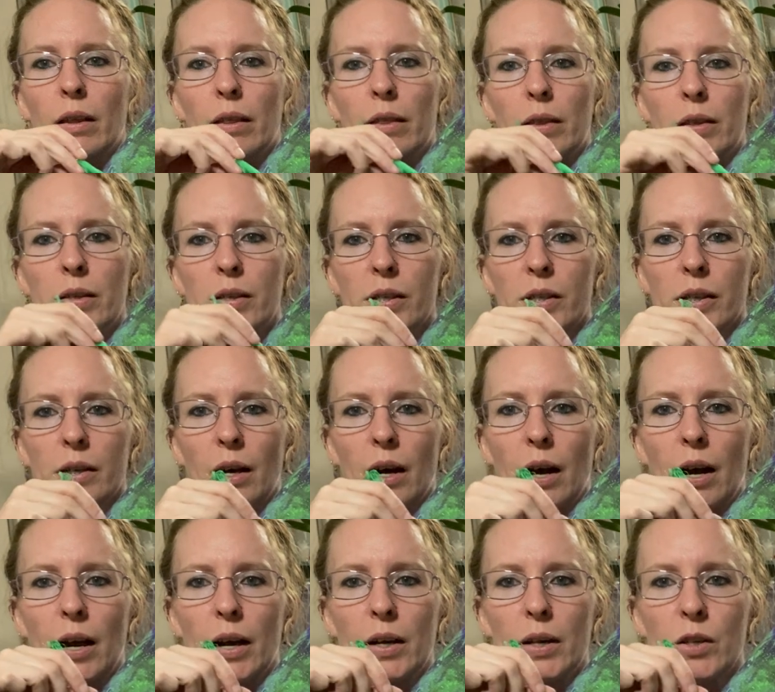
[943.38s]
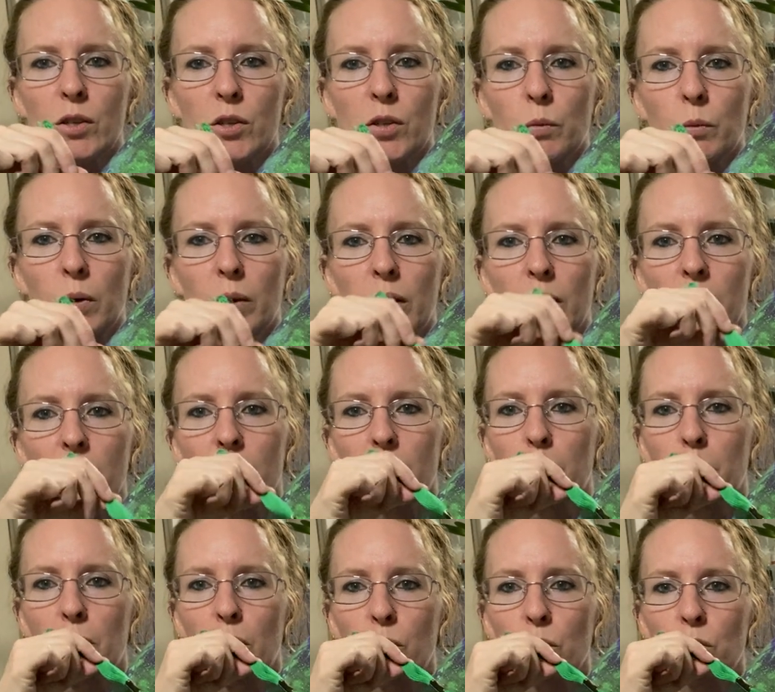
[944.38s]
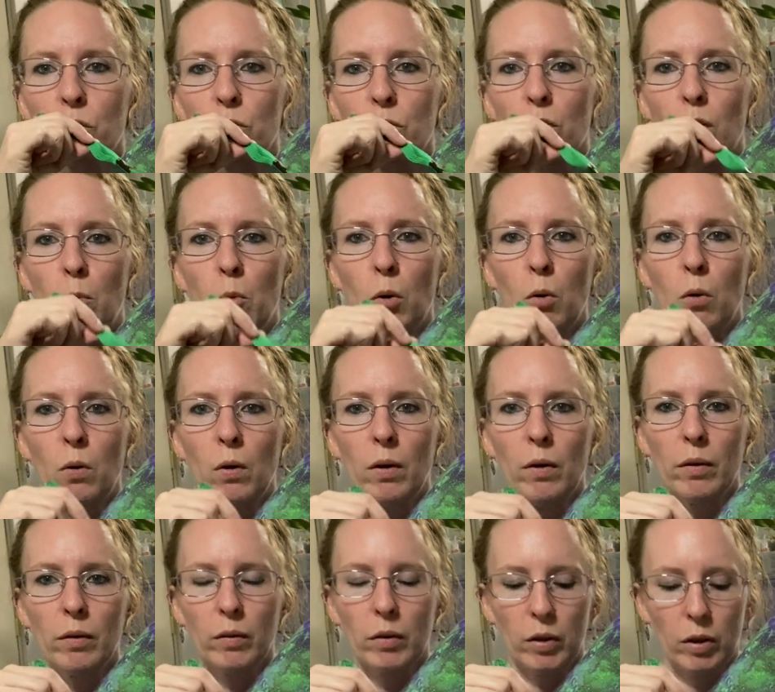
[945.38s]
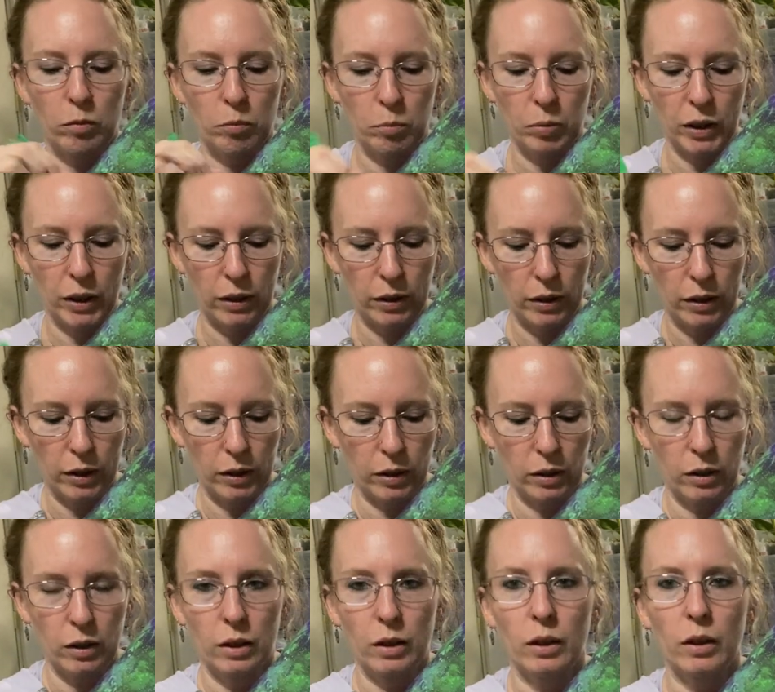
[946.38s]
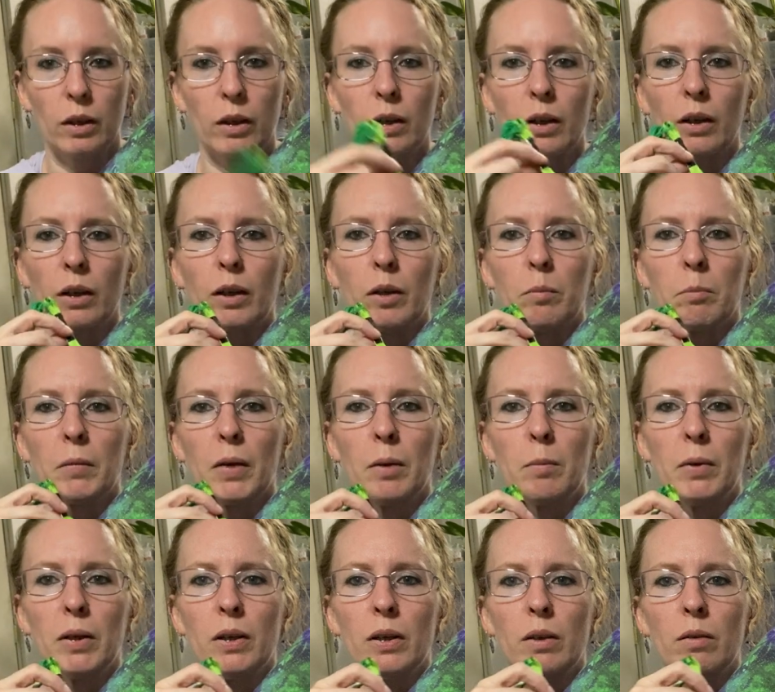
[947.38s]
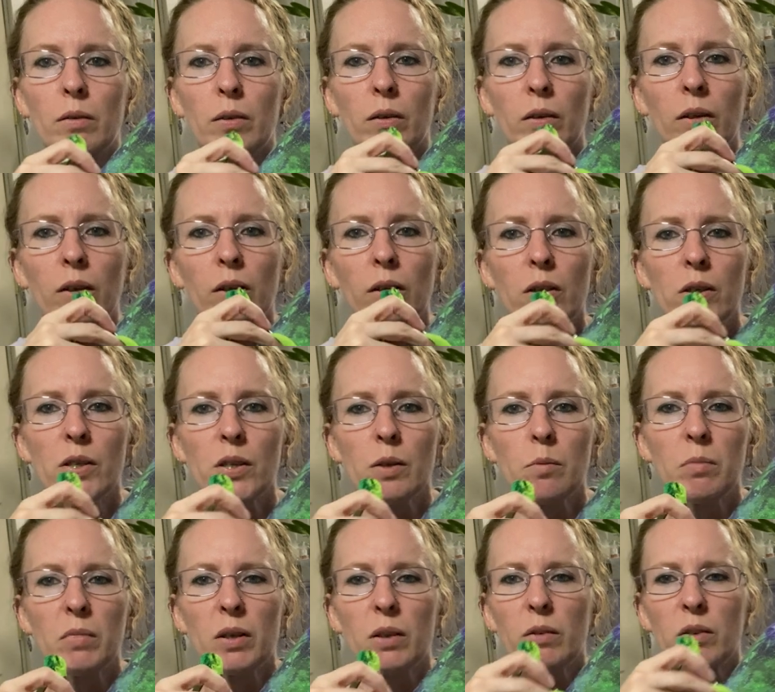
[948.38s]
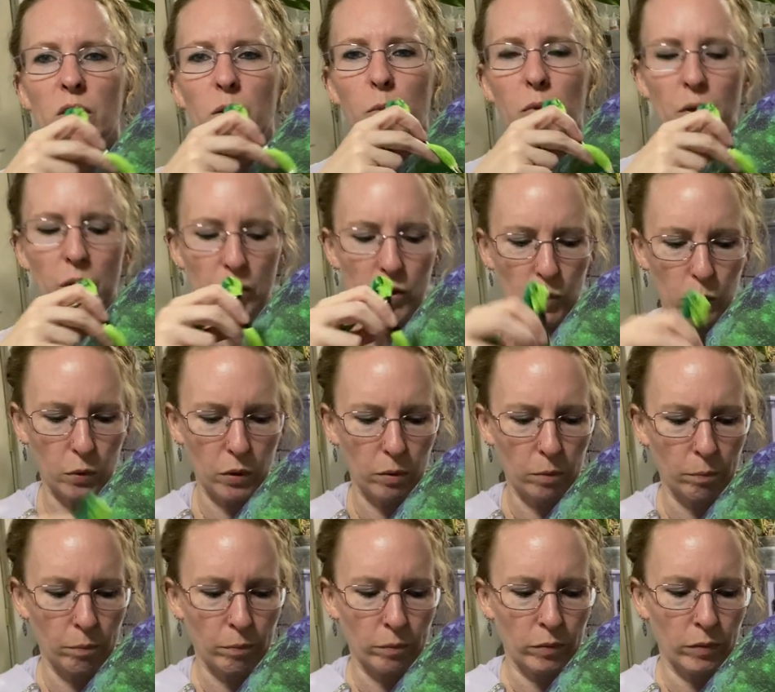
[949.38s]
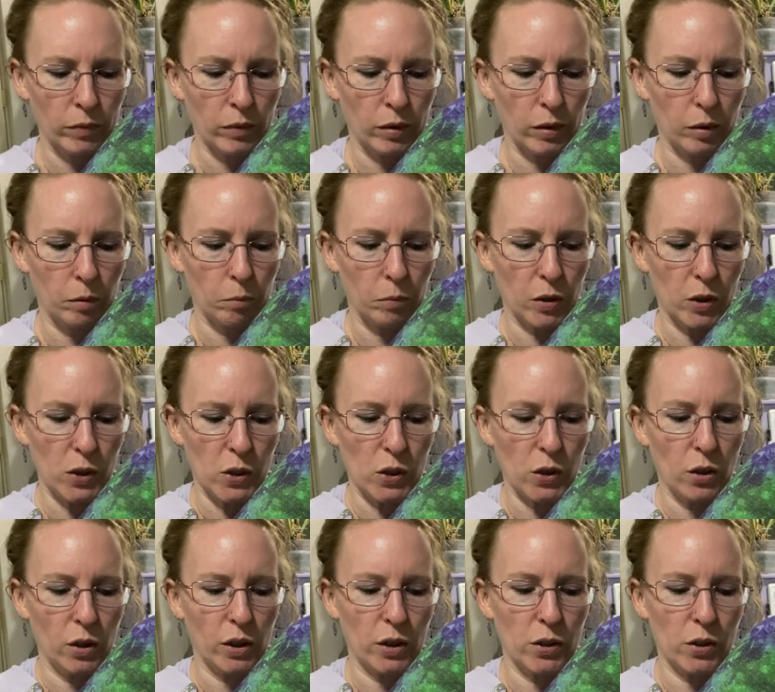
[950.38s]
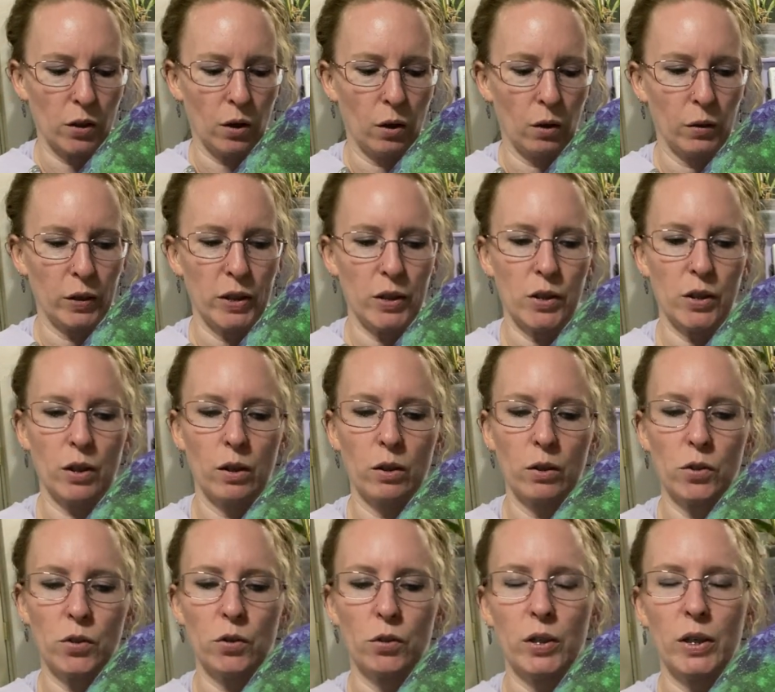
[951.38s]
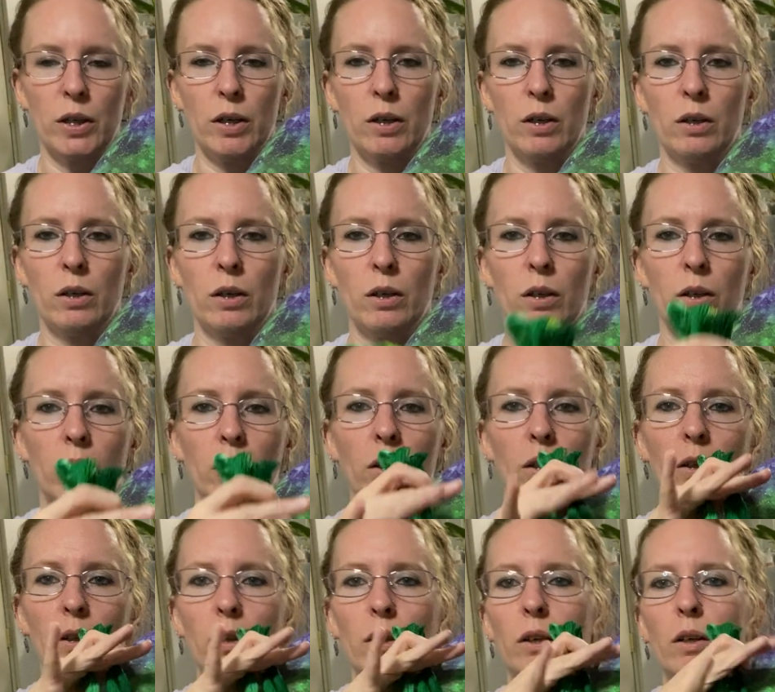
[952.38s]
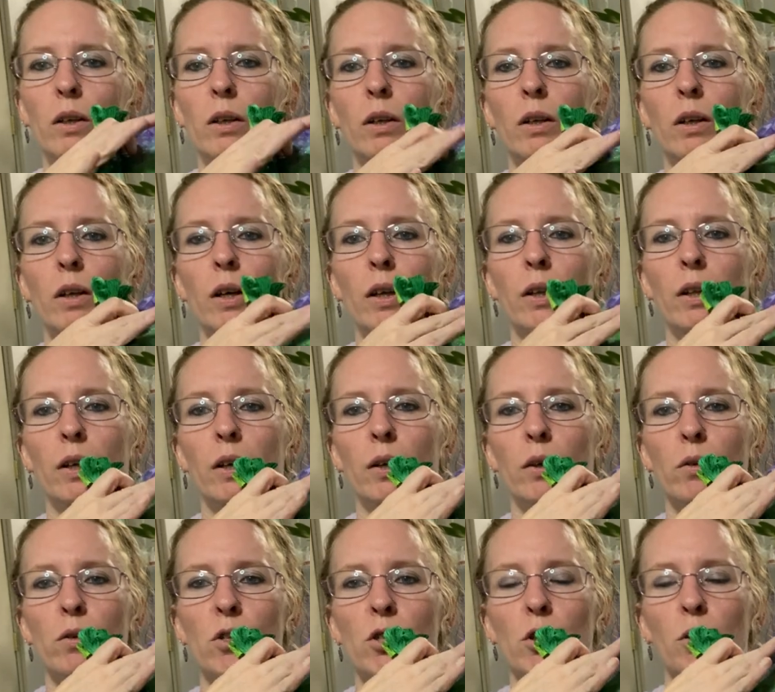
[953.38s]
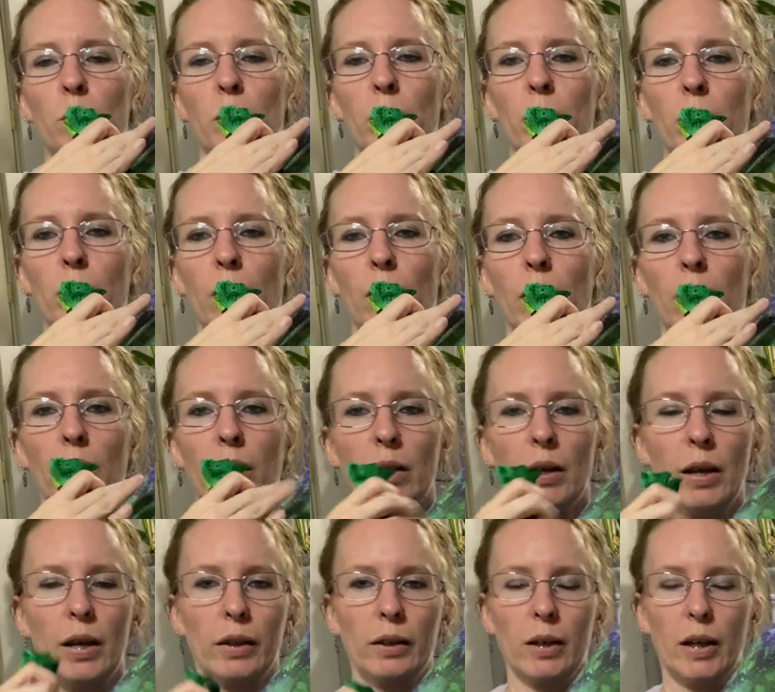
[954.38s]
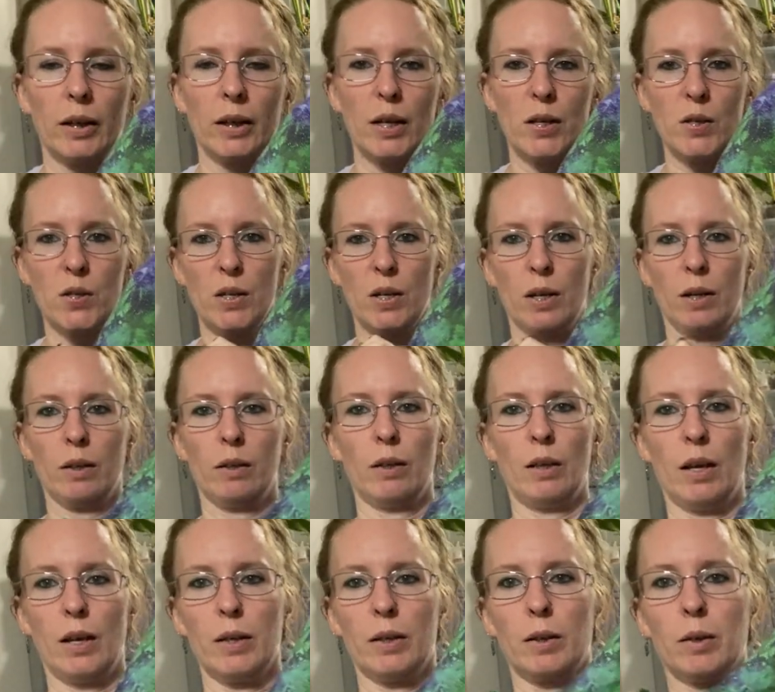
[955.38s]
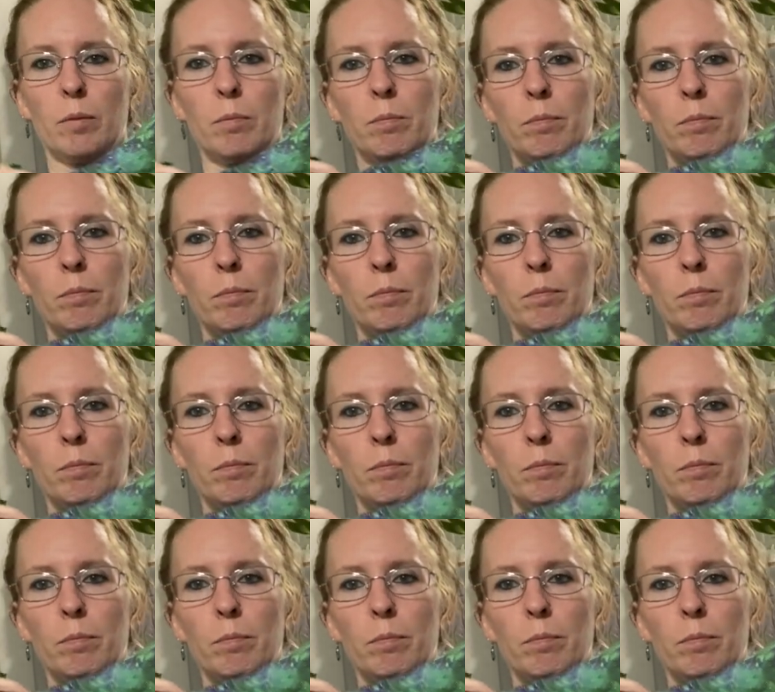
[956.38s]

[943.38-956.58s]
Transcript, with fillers: this guy is the one that's in the most trouble of blending maybe even eh, sometime somewhere this one. But as long as all these colors are here, I think it'll still be fine. And like I said, like,